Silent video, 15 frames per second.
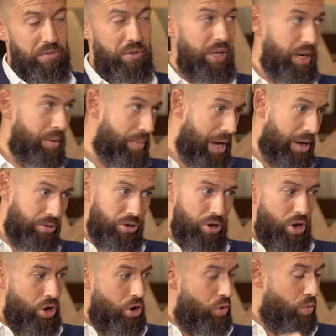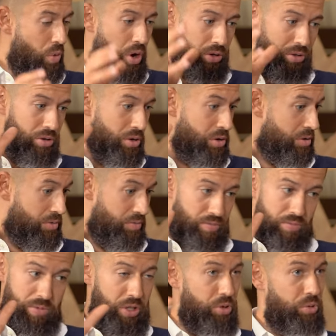Forget about what
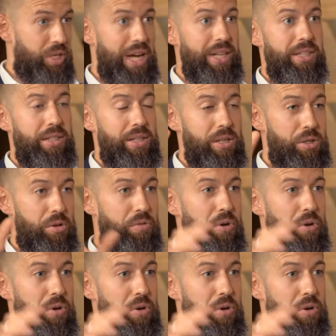the society tells you.